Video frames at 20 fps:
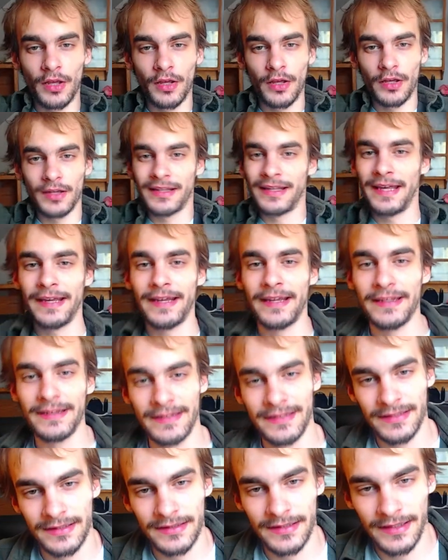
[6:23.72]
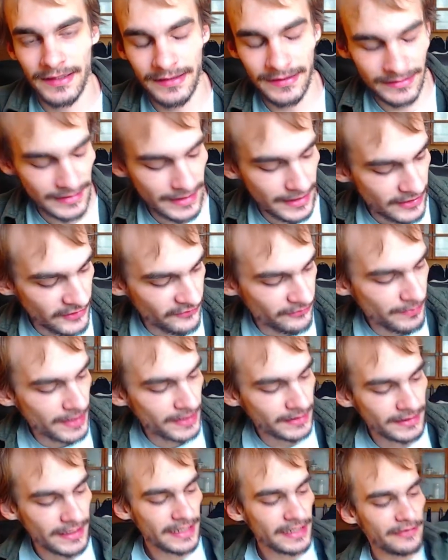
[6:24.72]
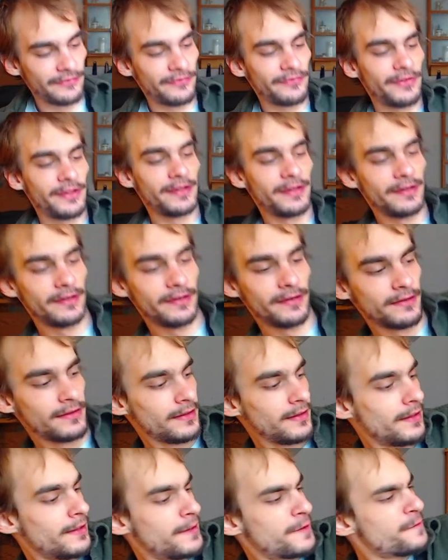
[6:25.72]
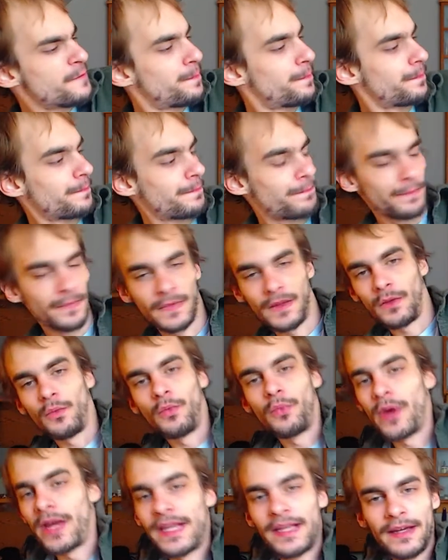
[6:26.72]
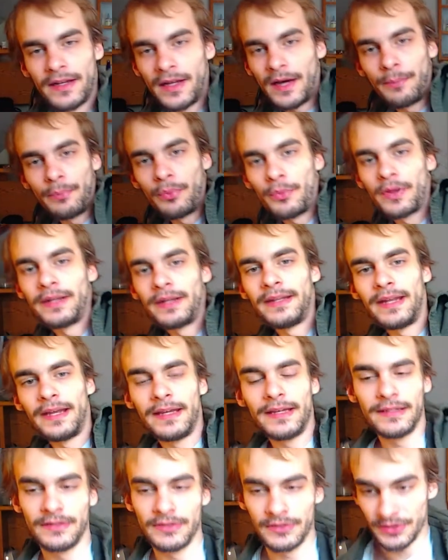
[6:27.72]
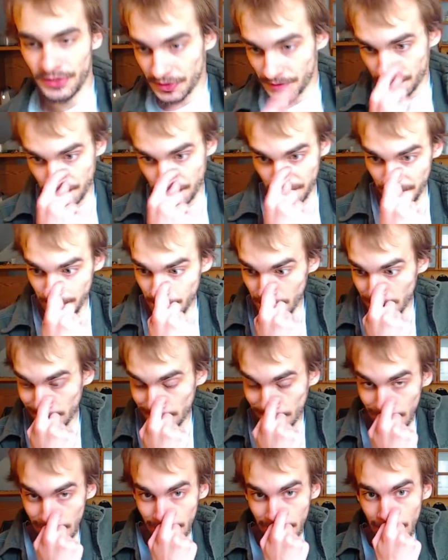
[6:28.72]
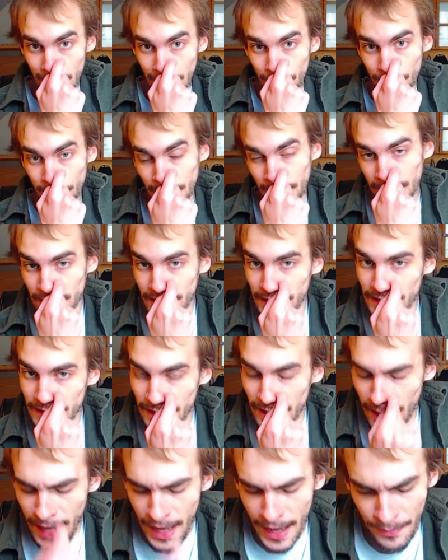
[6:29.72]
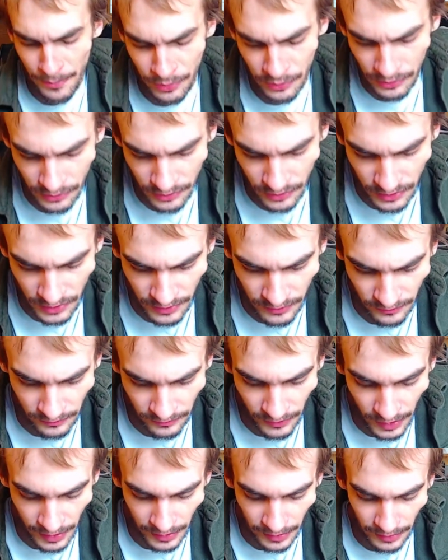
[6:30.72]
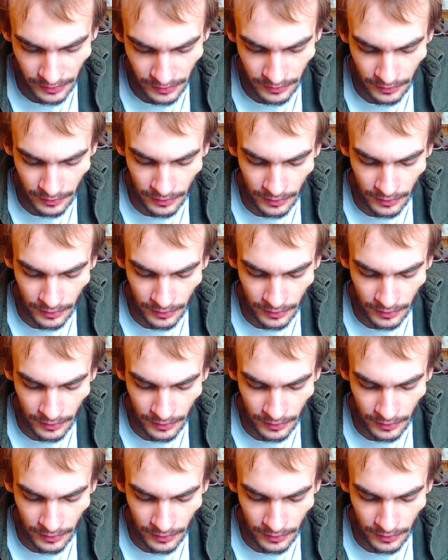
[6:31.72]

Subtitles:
kicking these things out of my life and waking up one day and just being like, I'm gonna eat apples and fucking